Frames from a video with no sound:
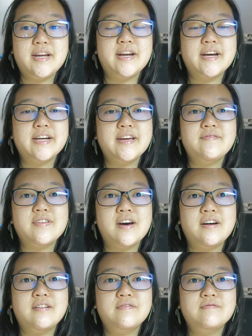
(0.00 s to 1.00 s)
and I gave
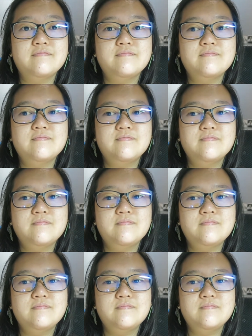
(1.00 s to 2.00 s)
that
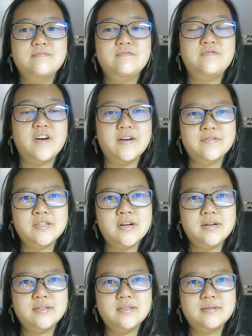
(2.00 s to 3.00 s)
5
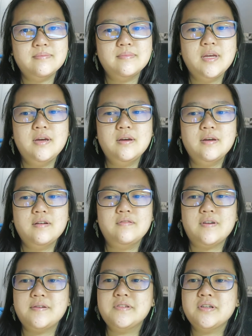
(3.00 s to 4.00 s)
stars?
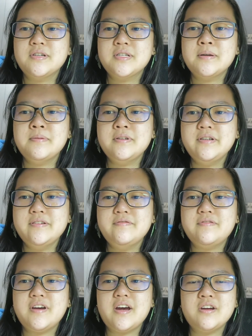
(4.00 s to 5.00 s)
5 stars, I
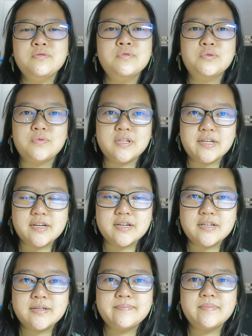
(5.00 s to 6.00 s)
believe. It was really
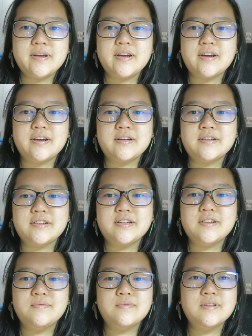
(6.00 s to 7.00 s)
good, and
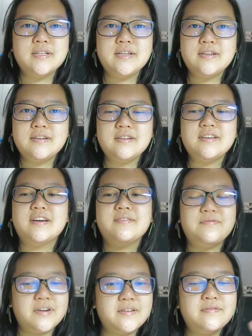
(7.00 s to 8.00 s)
it really, yeah,
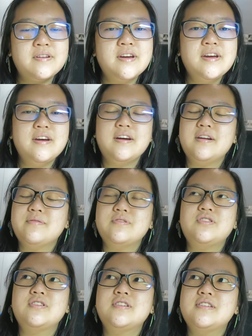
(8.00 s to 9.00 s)
5. And it
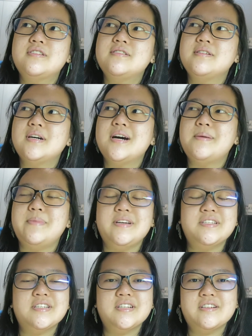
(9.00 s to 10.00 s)
was just
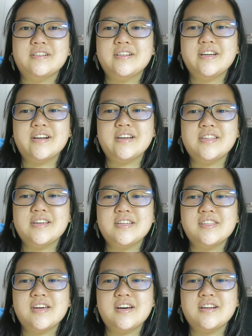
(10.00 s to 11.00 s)
amazing, and I
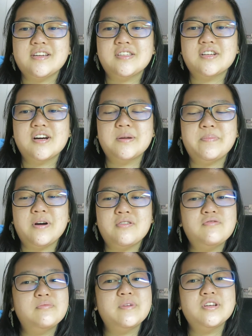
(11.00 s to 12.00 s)
think that it's got a
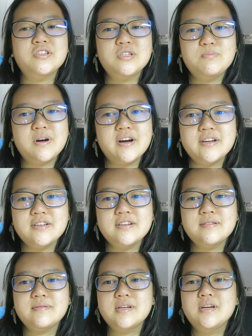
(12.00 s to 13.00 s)
powerful message behind
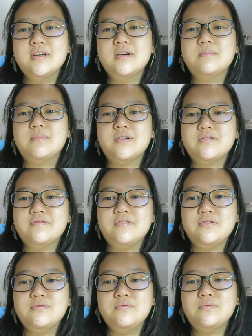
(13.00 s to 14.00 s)
it. My
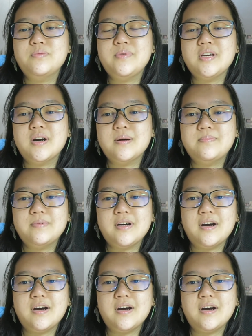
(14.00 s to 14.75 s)
review will be up